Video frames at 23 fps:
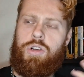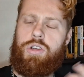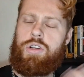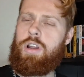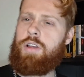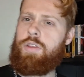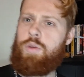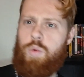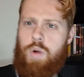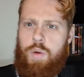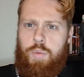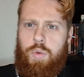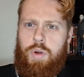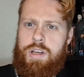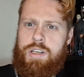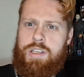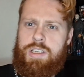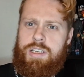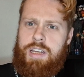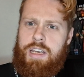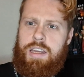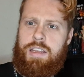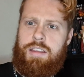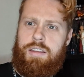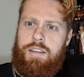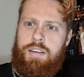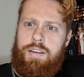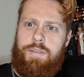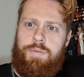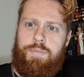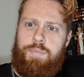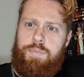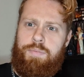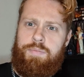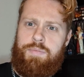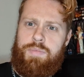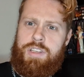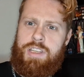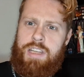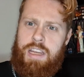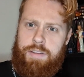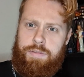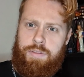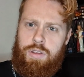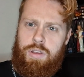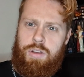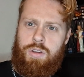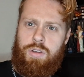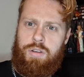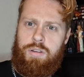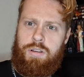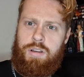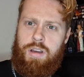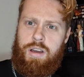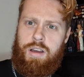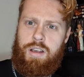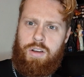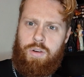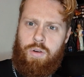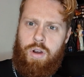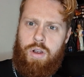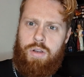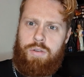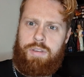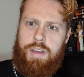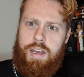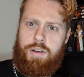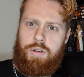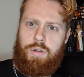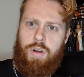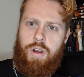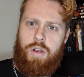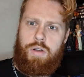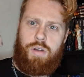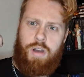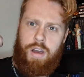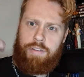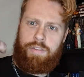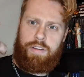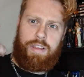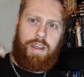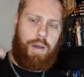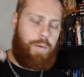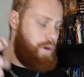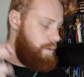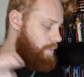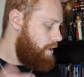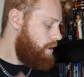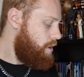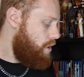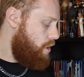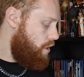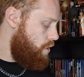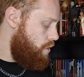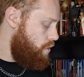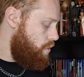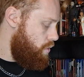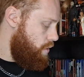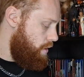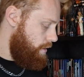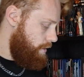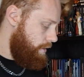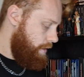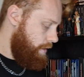like the one where you stick for the dead crow. I think that would have been a cool